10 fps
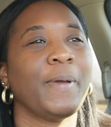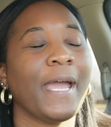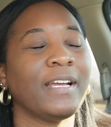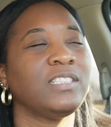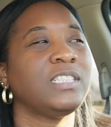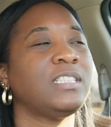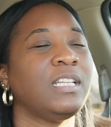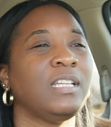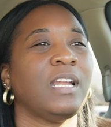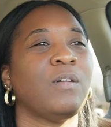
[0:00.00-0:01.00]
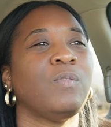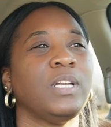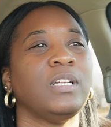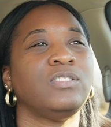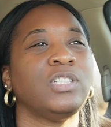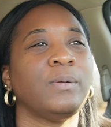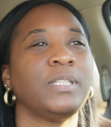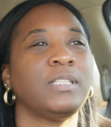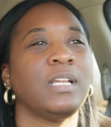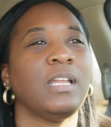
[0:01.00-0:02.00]
packages and then i went jumped
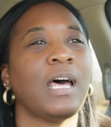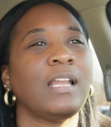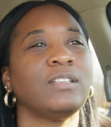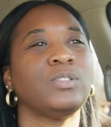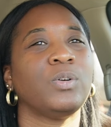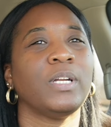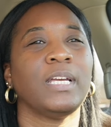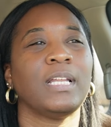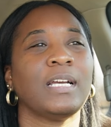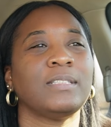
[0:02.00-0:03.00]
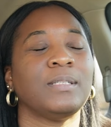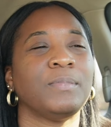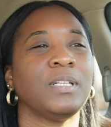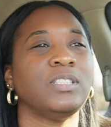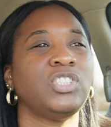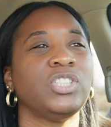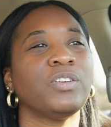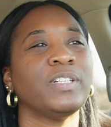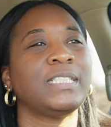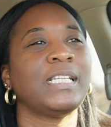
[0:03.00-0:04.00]
into the dollar store to get like some little
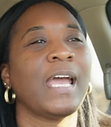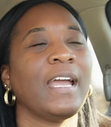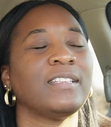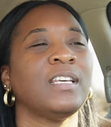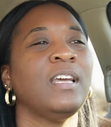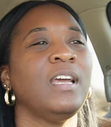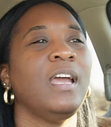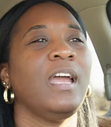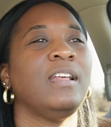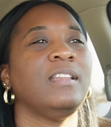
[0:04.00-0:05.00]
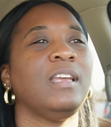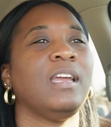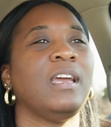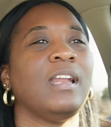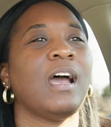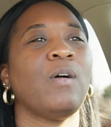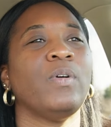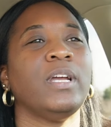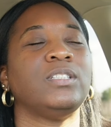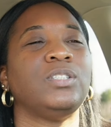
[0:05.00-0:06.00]
sugary snacks and then i
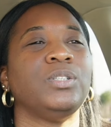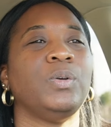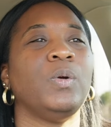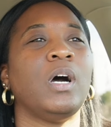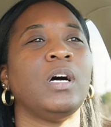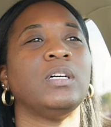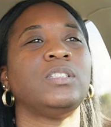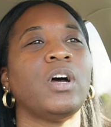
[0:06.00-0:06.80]
went to uh,